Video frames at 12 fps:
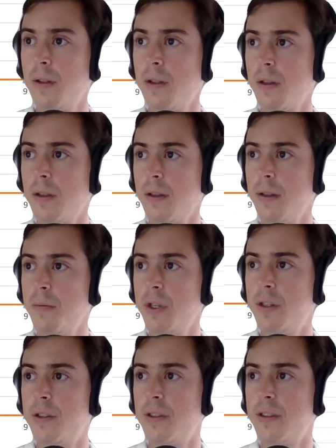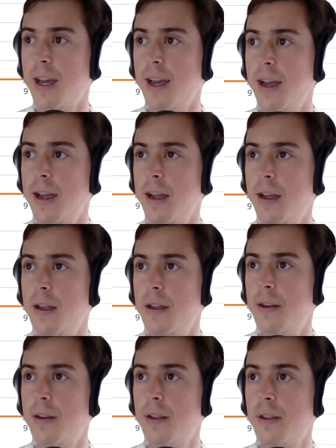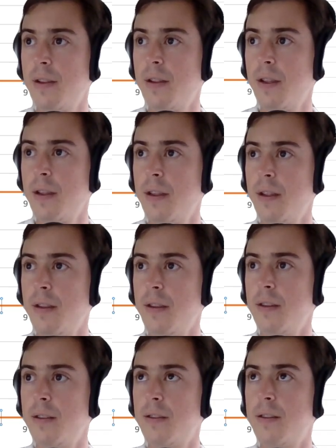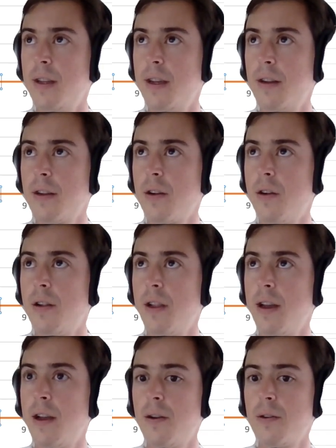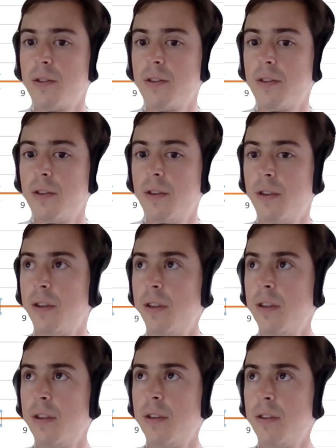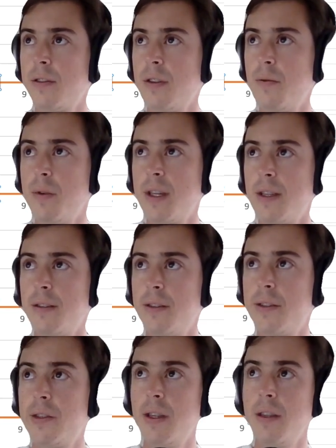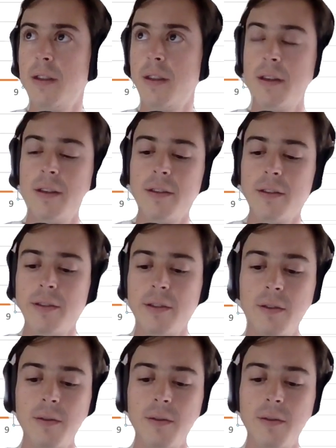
And let me just add these data callouts so we can see this.